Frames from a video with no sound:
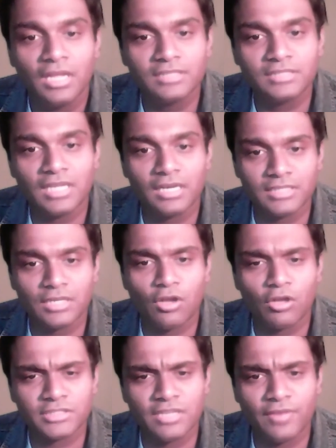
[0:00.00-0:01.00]
Is it
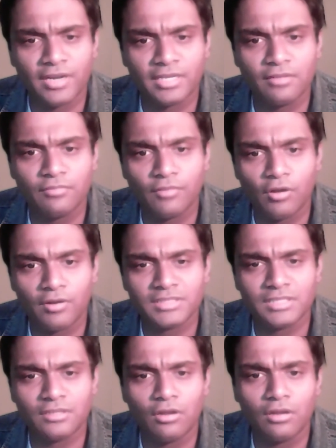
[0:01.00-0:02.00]
cost effective or is
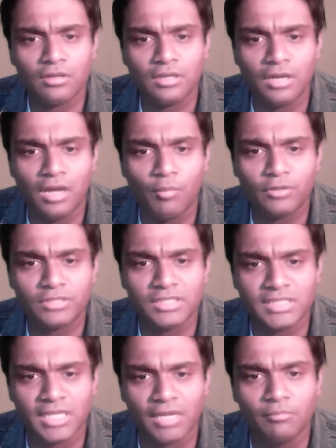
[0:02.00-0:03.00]
it about the
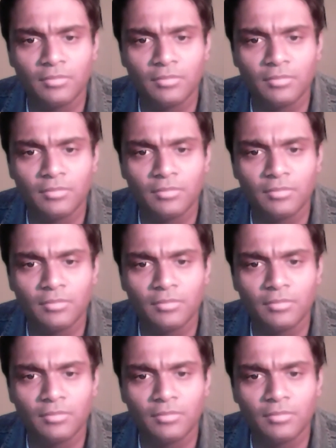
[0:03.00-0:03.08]
same?